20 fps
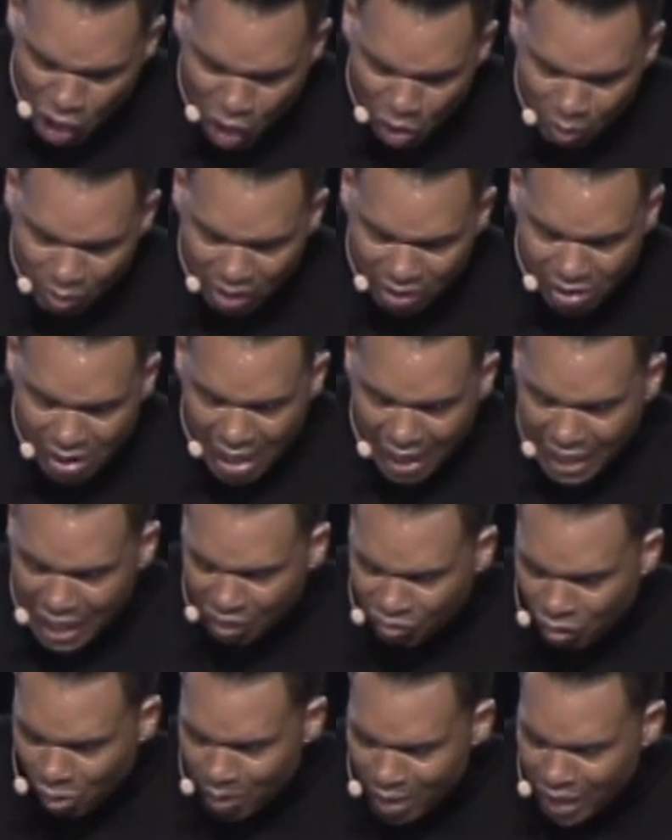you must not
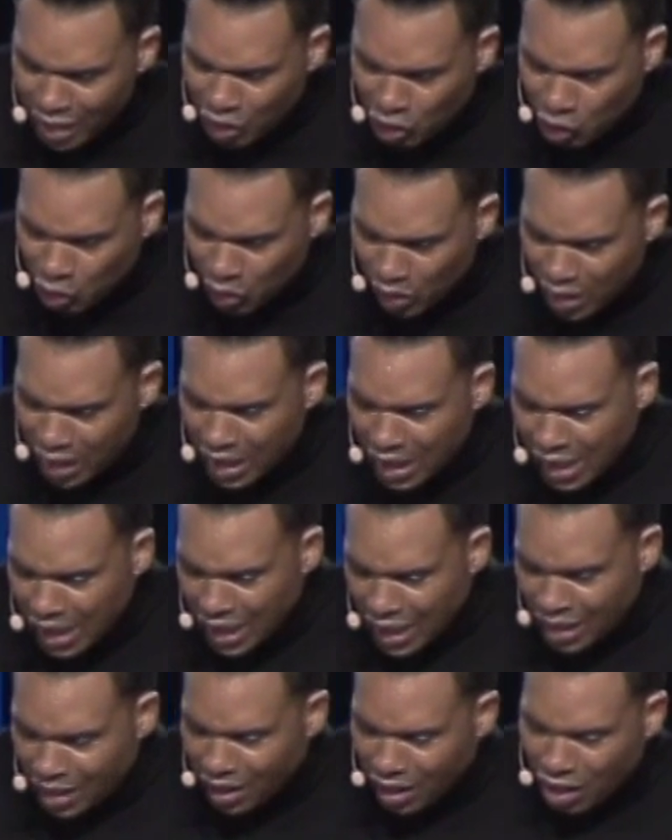eat from any tree
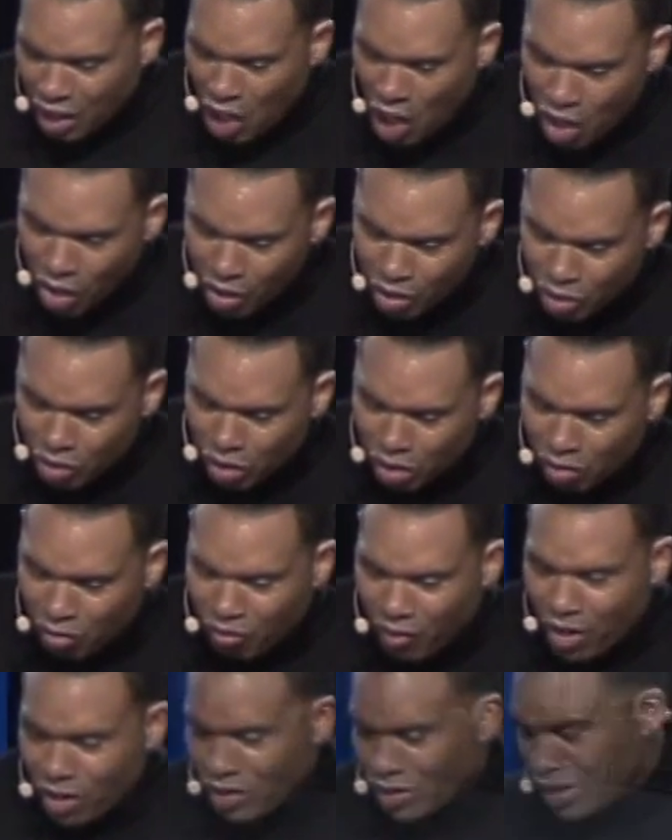in the garden? So the
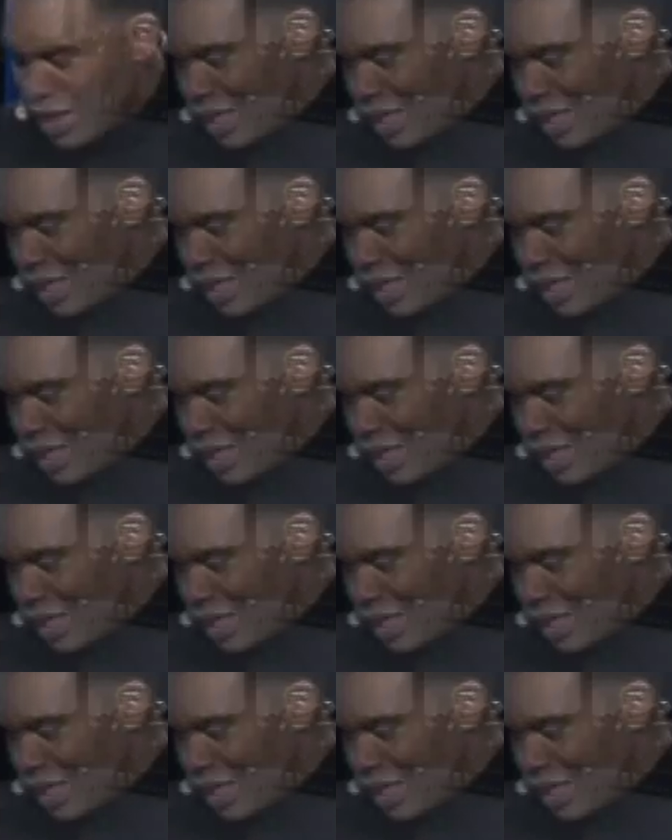first